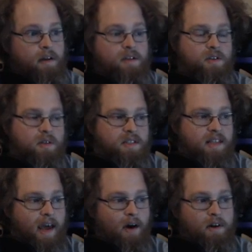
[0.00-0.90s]
So it's
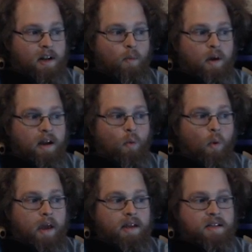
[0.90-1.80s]
down and I'm kind of
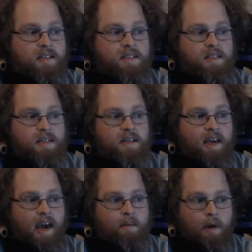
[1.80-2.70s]
waiting to see
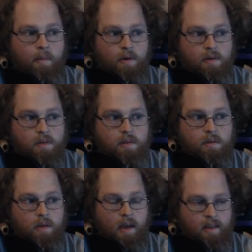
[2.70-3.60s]
gang members.
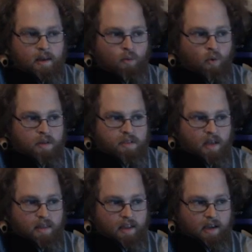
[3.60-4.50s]
And then once I
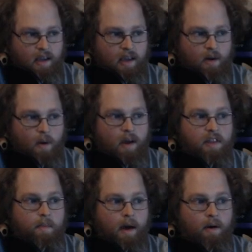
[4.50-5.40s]
think I can get around
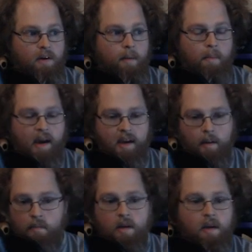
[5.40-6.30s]
them, I'll come back
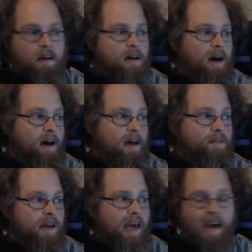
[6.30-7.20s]
up. If
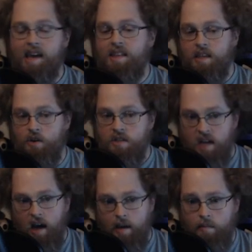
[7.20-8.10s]
I can't get there in
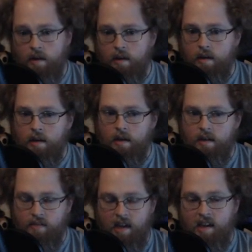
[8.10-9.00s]
time,
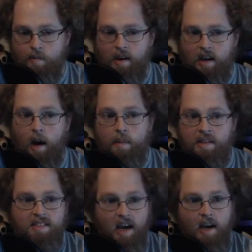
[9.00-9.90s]
if I can't get back up
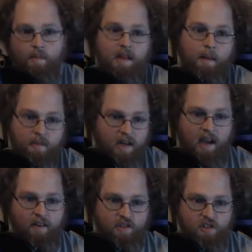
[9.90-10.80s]
in time, then I'm going to
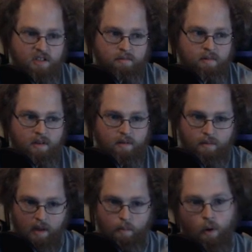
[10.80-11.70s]
have to just
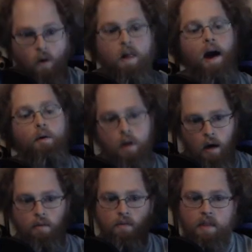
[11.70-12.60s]
like pull out
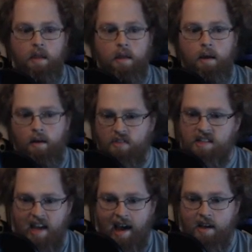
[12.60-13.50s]
of the
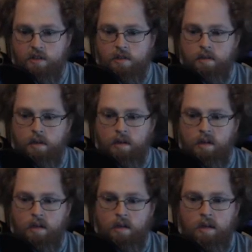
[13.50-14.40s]
dash
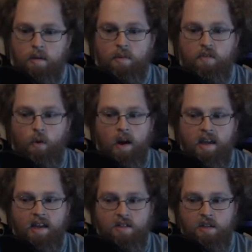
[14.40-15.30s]
before I
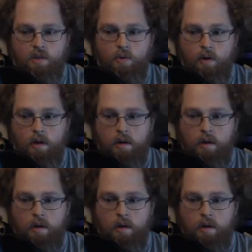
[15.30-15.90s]
get to the door.